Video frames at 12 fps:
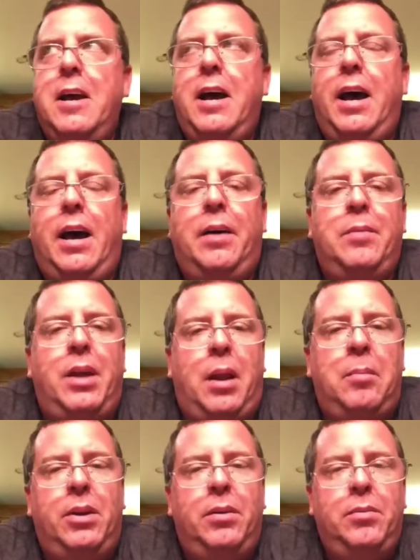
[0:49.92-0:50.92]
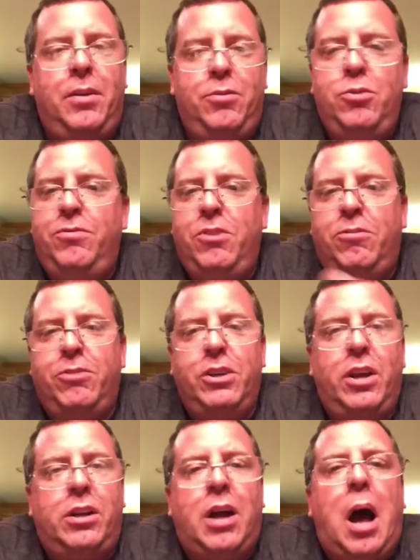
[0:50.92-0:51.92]
And I'm going to, if you feel free
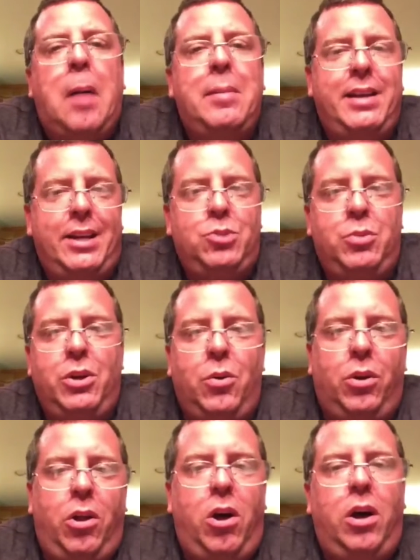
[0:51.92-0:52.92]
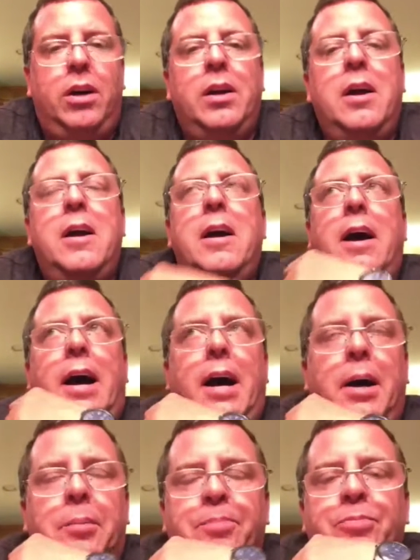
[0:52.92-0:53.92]
to comment as we go along.
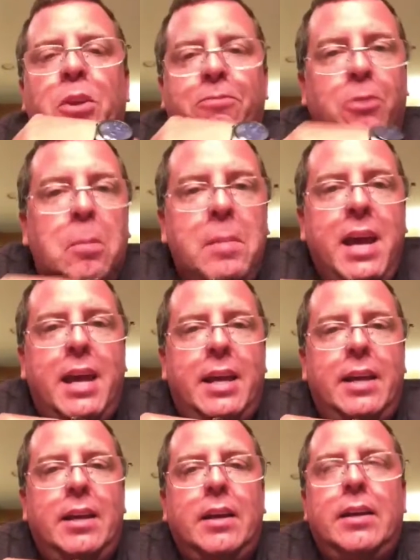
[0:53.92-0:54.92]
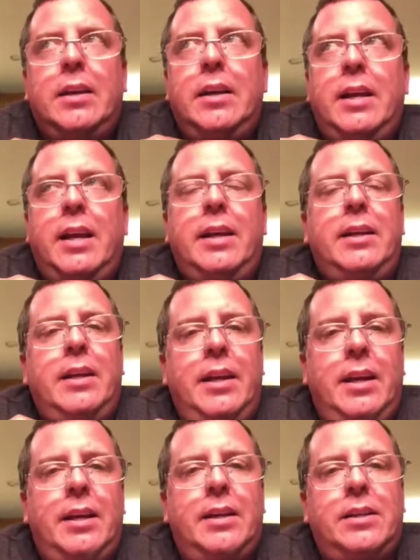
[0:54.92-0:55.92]
For me, it
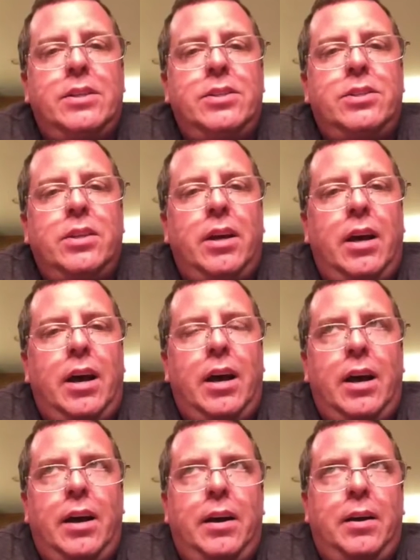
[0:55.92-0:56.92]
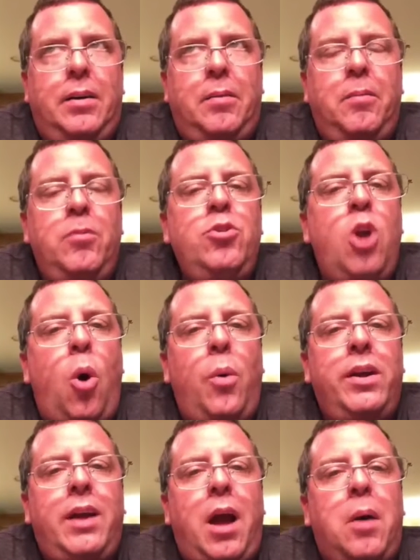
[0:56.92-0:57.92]
is
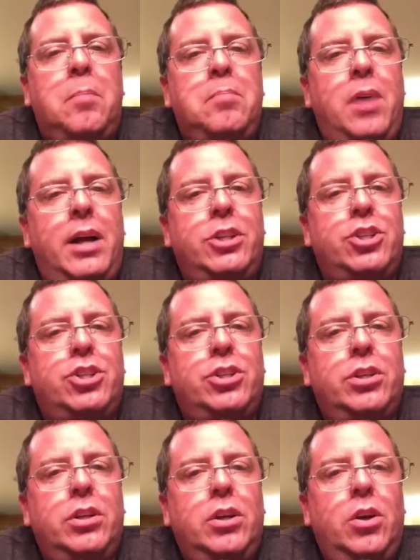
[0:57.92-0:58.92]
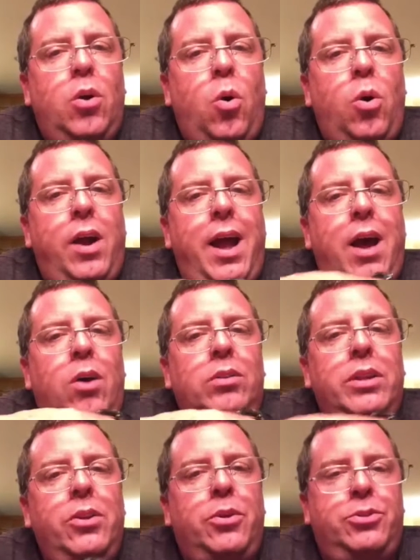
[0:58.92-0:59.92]
knowing how much or how
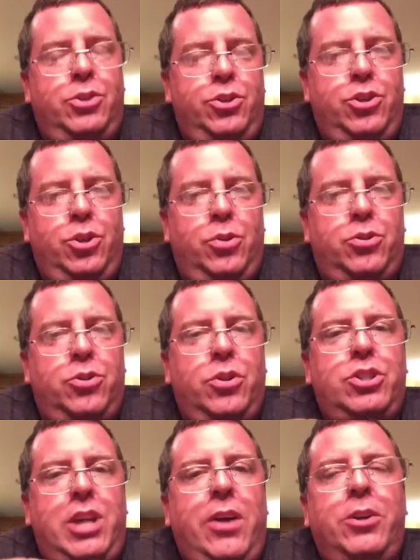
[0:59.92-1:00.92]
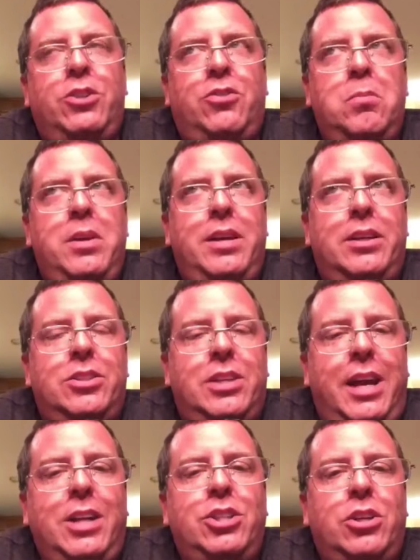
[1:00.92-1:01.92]
little to do. So the challenge for me is
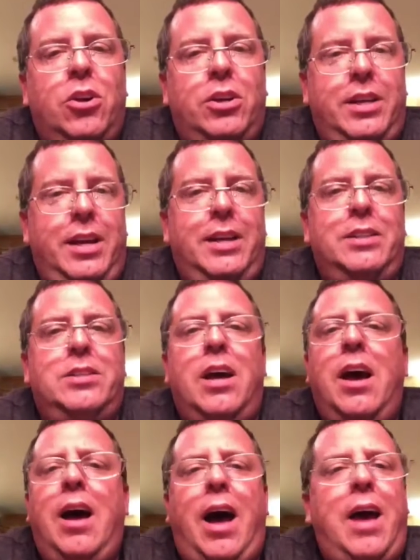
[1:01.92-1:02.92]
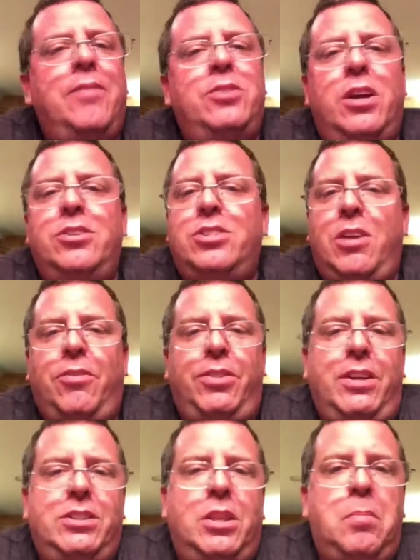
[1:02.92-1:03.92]
gauging our kids. I've done several
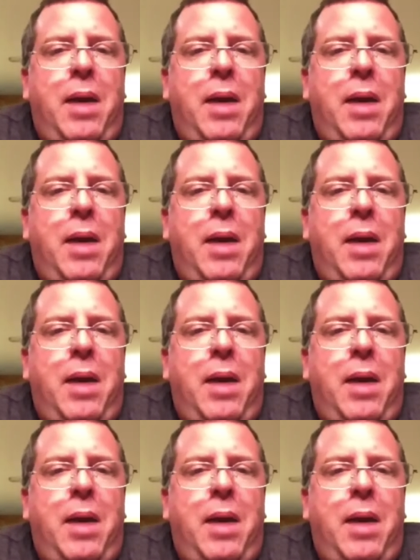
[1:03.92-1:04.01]
things in the